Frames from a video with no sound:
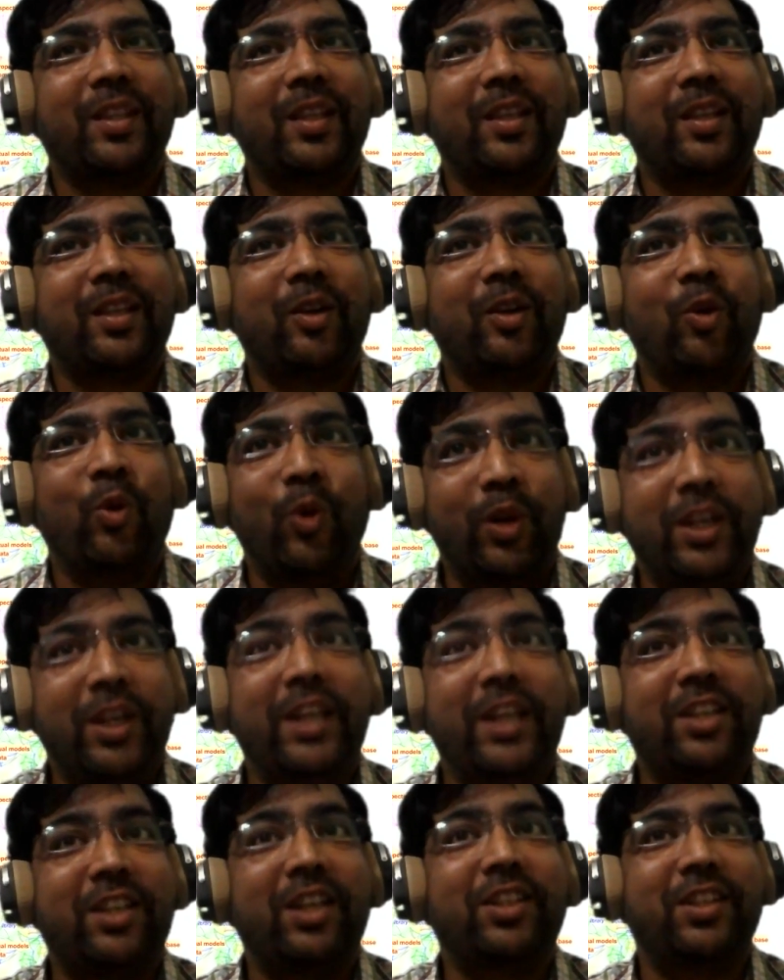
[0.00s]
whole day
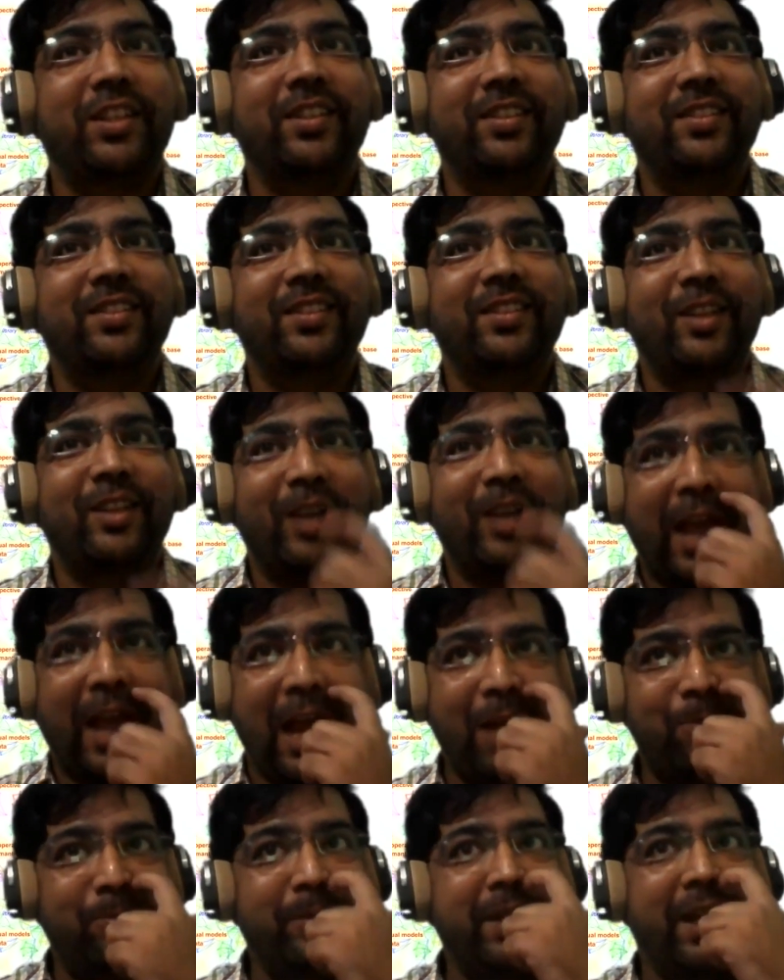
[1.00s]
sessions, helped me a
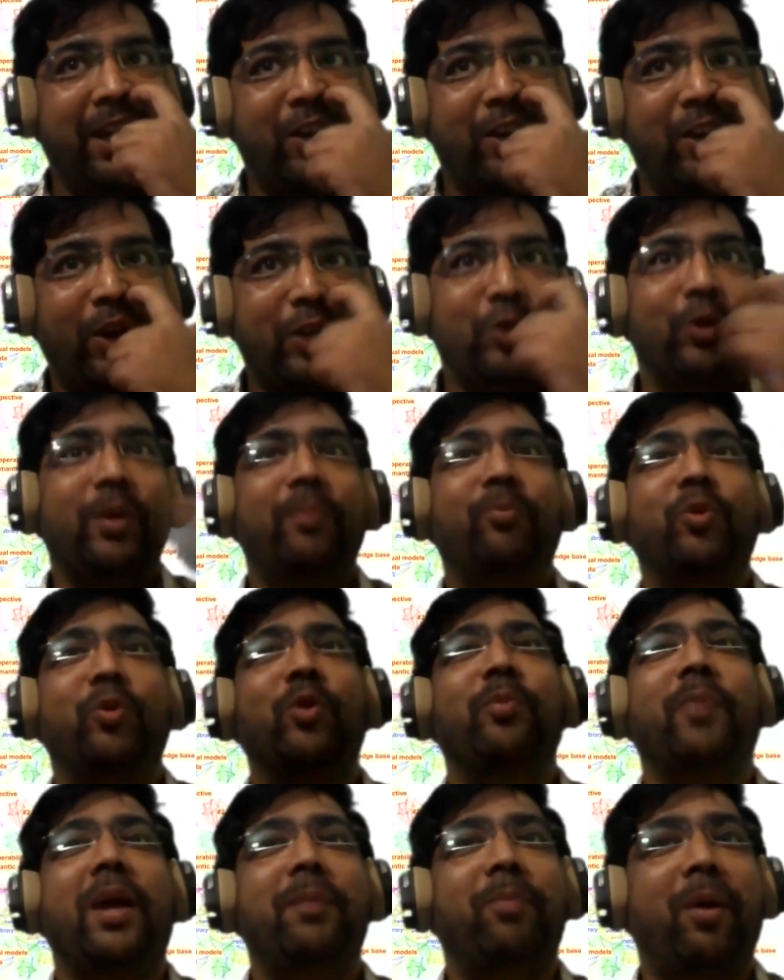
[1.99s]
lot to improve my
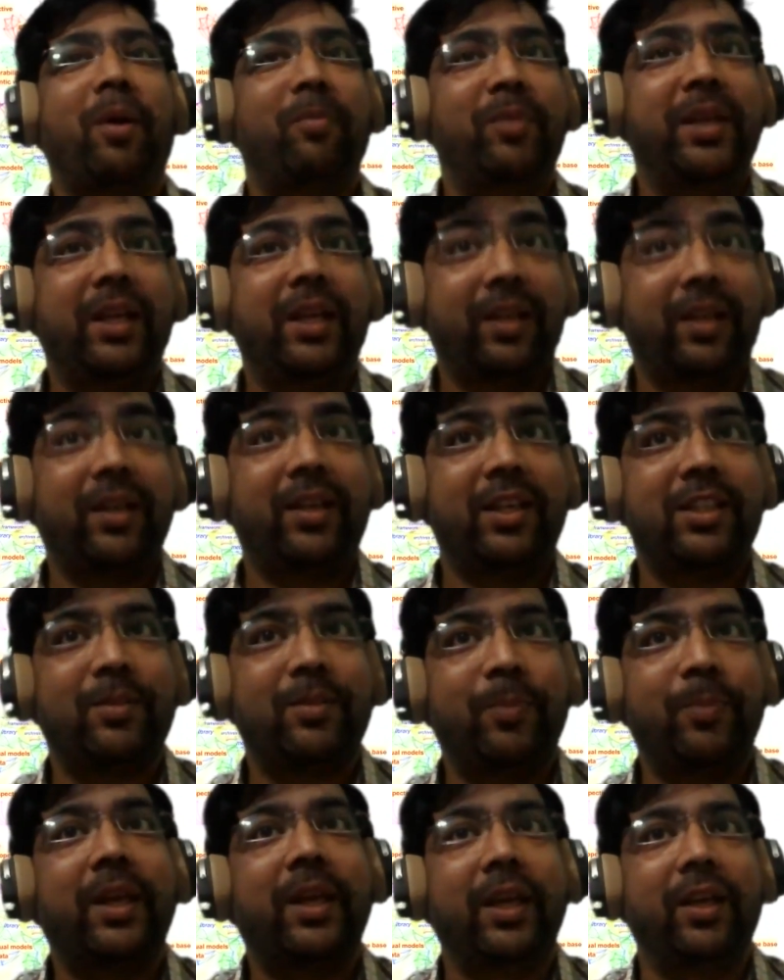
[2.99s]
public
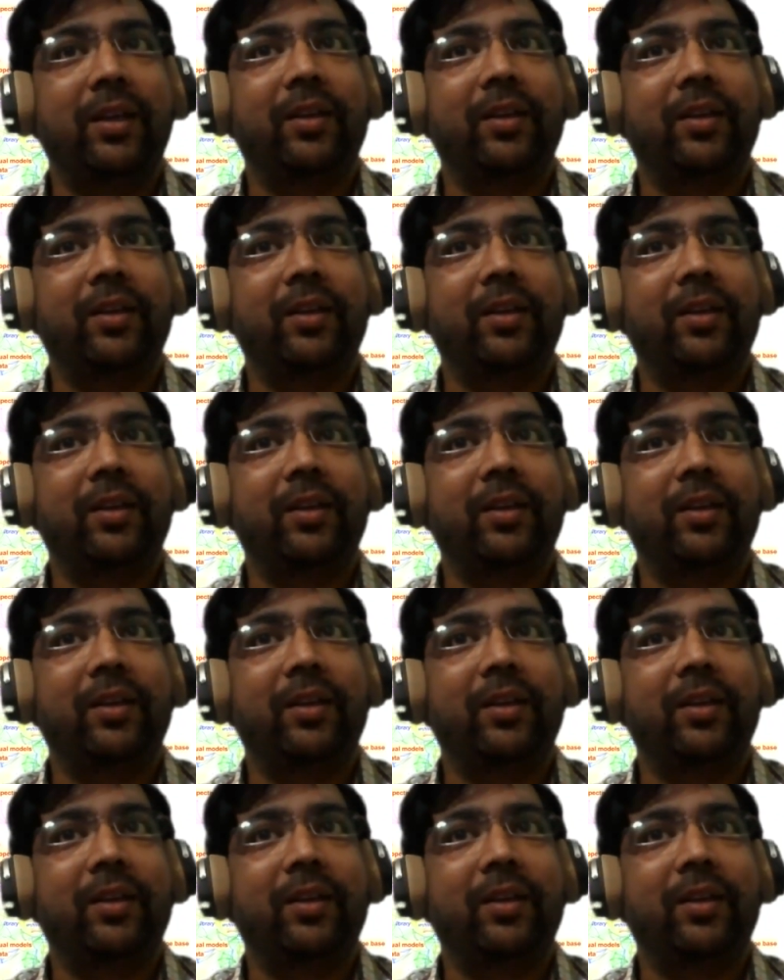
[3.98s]
speaking.